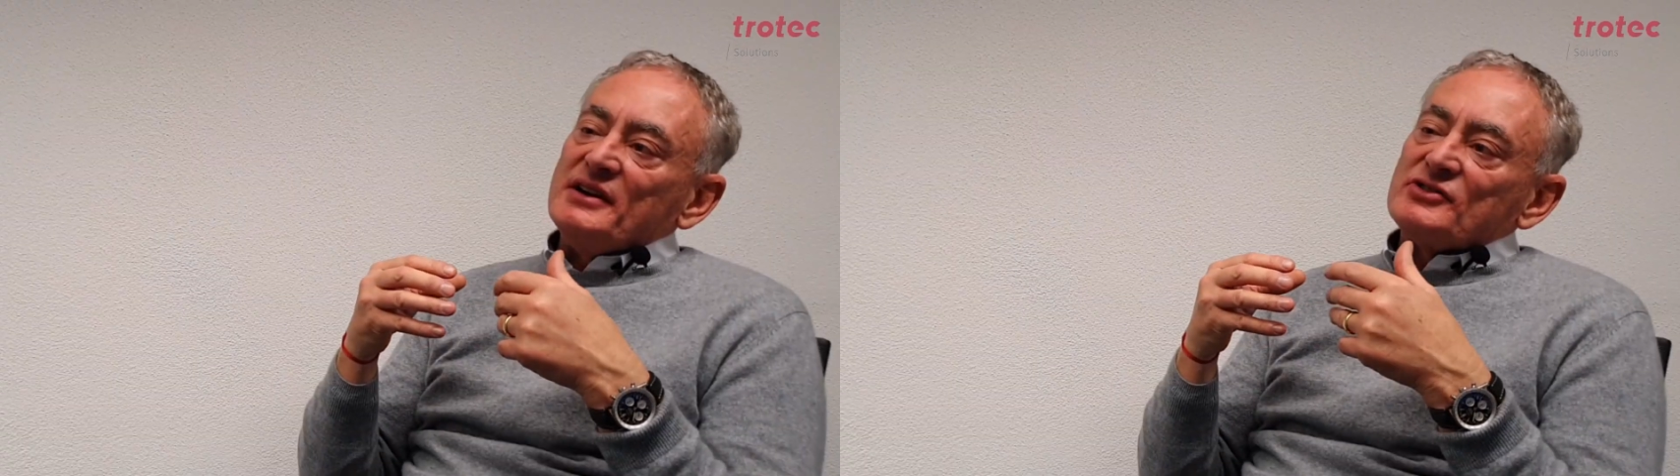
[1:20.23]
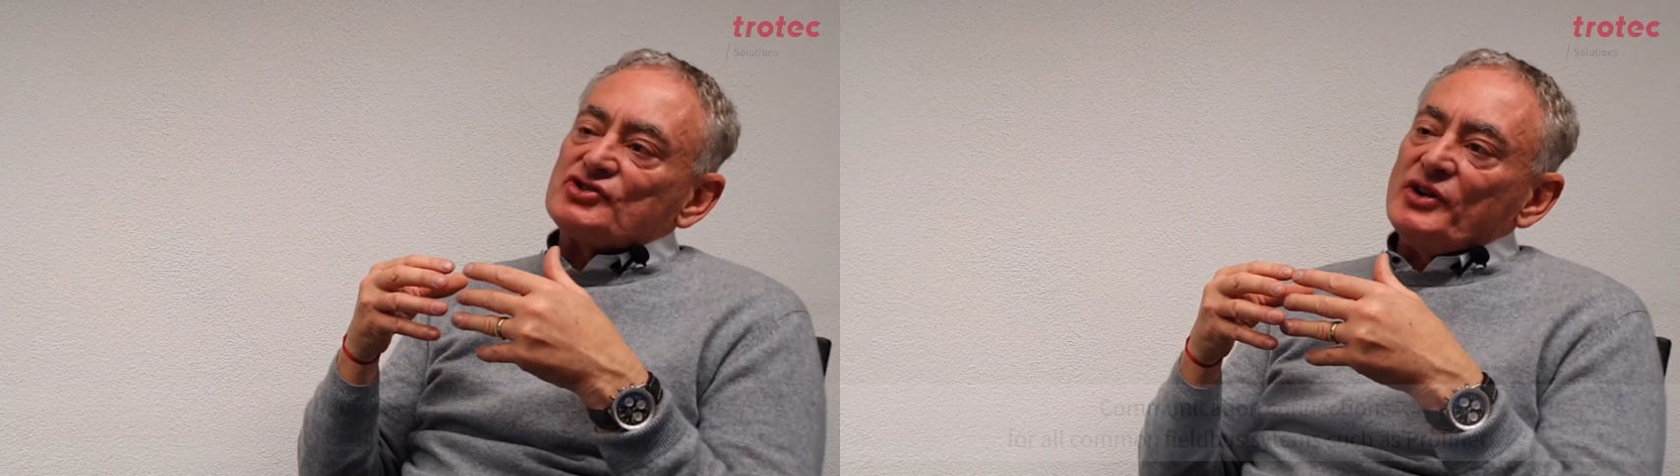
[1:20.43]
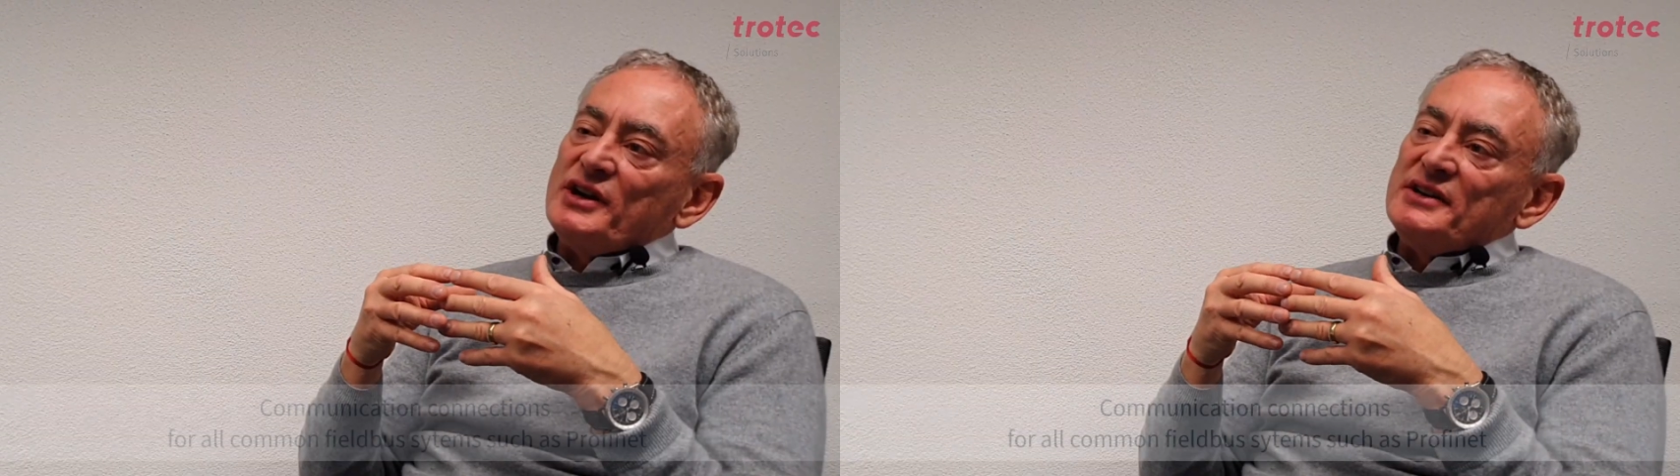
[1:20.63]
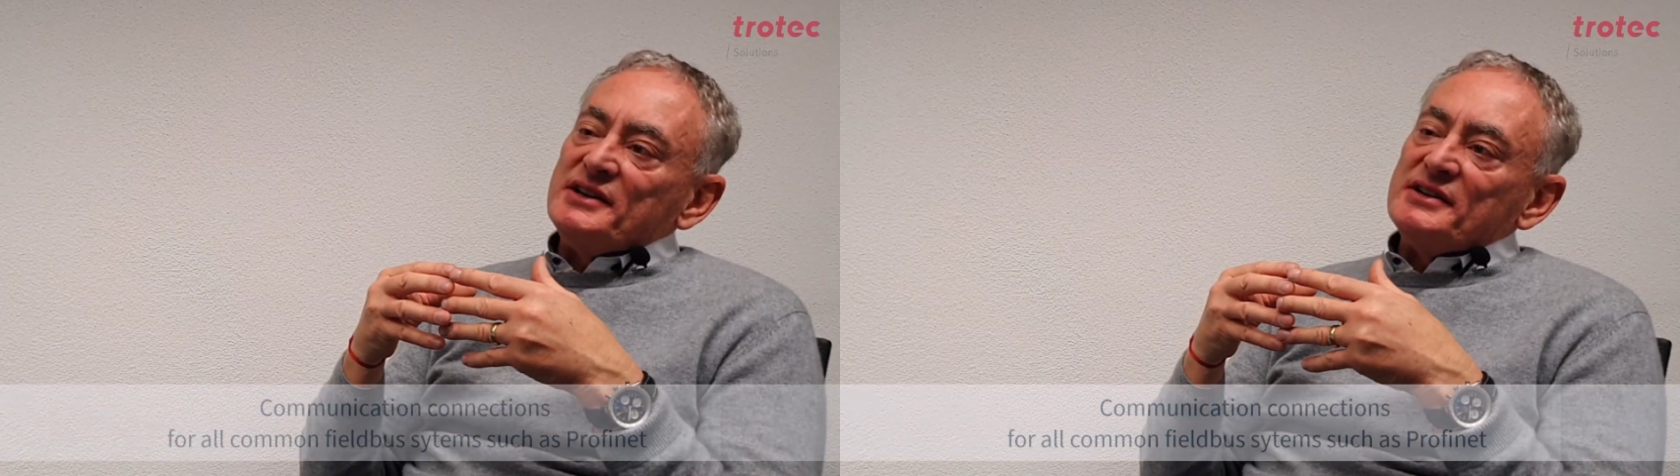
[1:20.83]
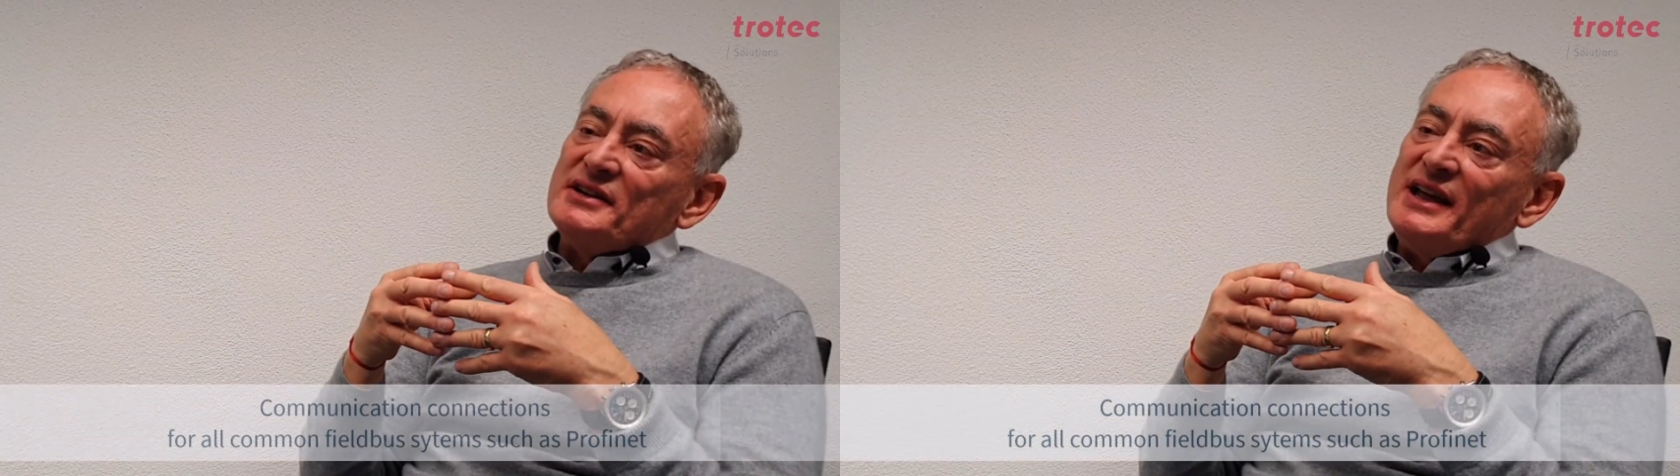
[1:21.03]
We simply
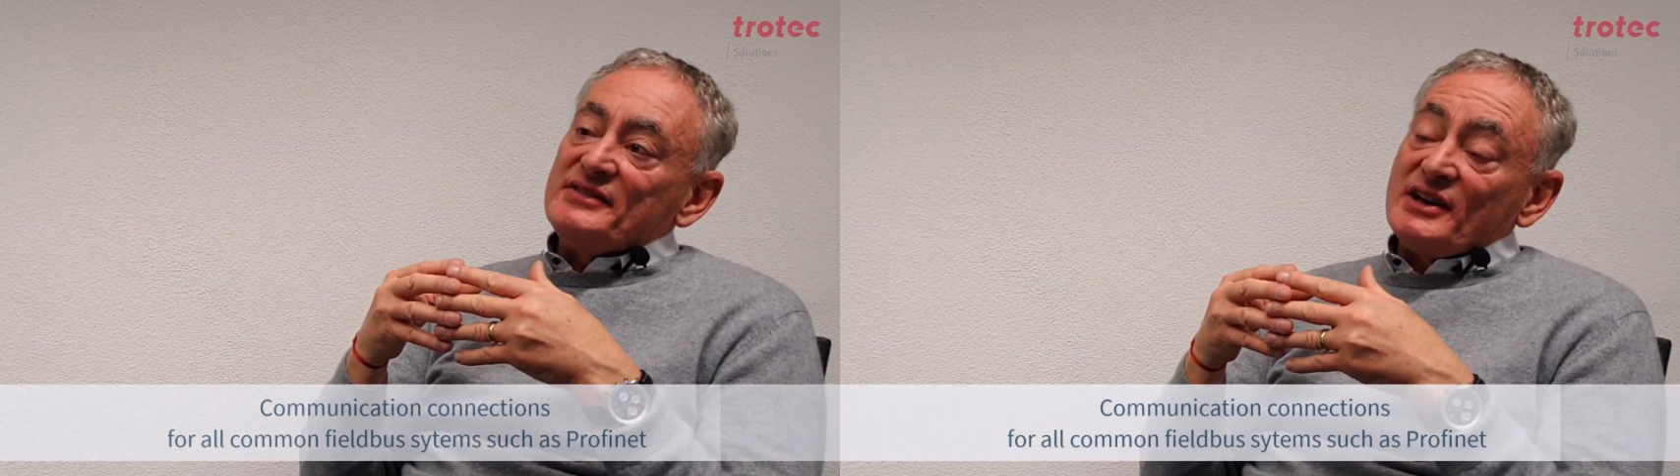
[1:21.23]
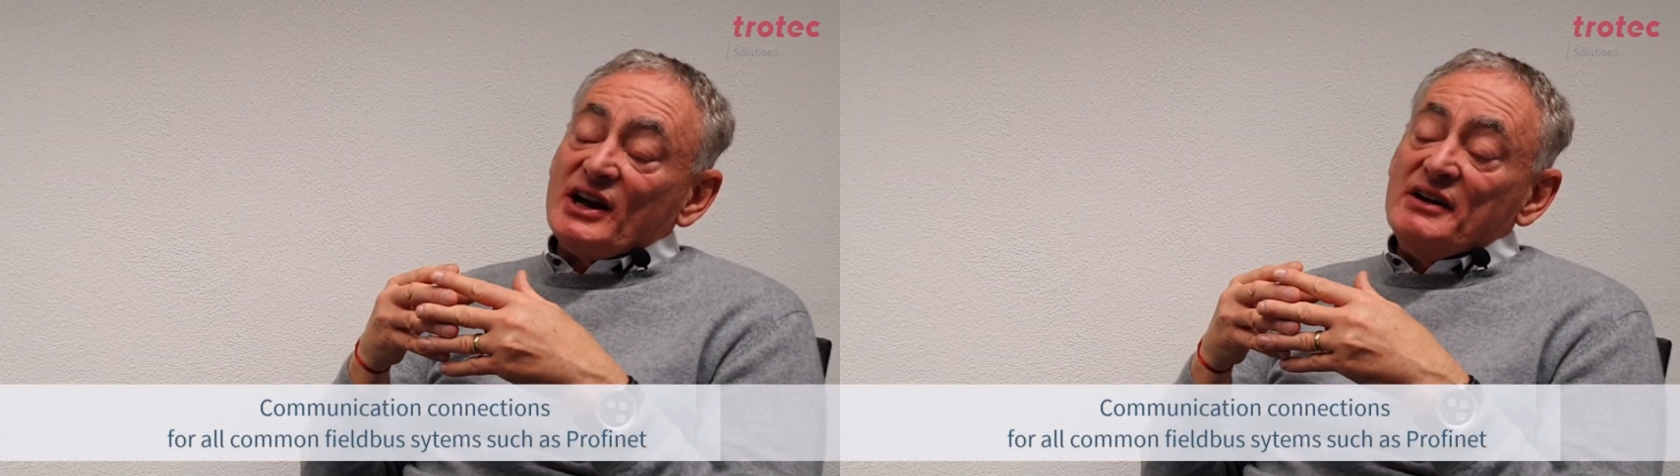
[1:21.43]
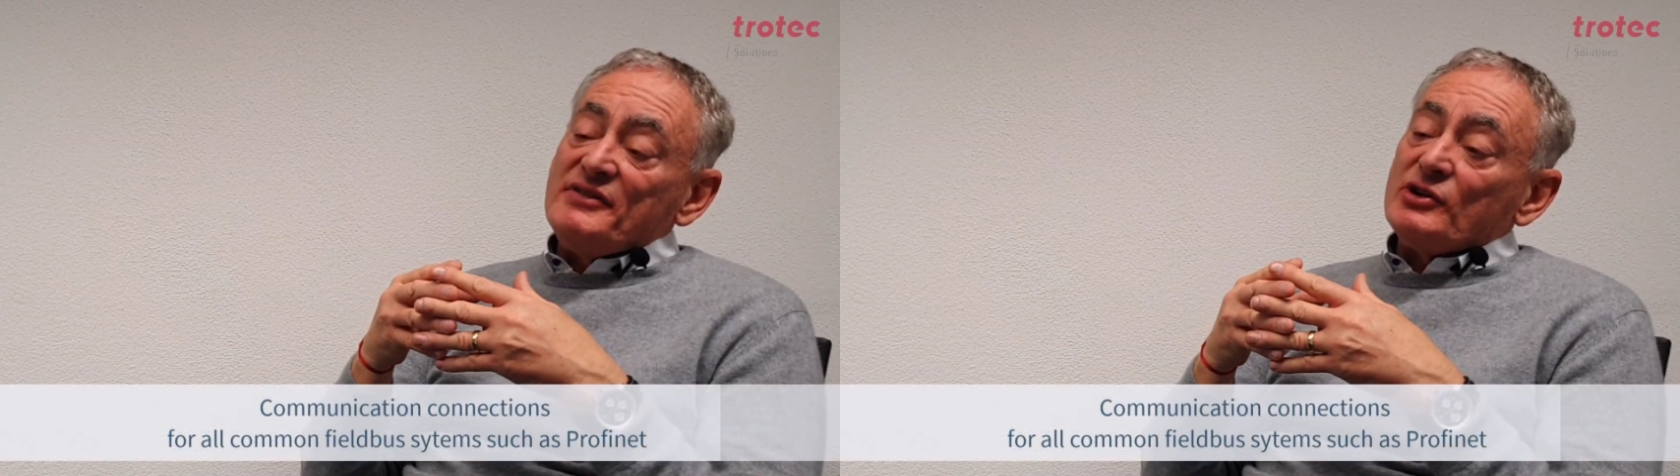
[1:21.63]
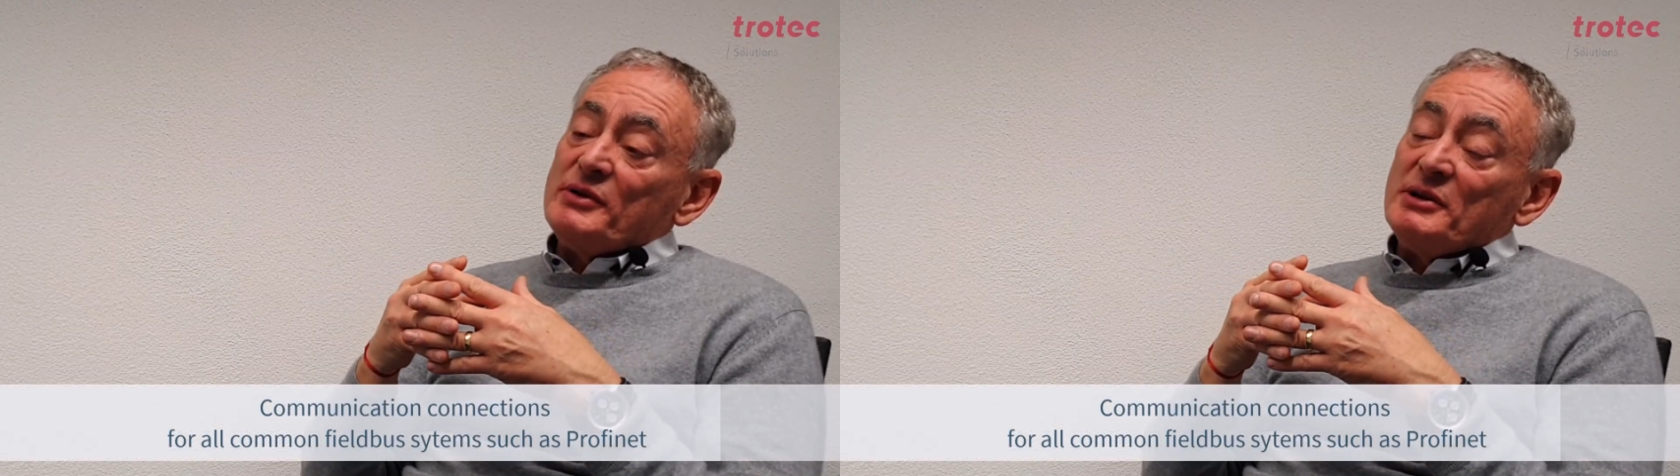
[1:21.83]
control the laser via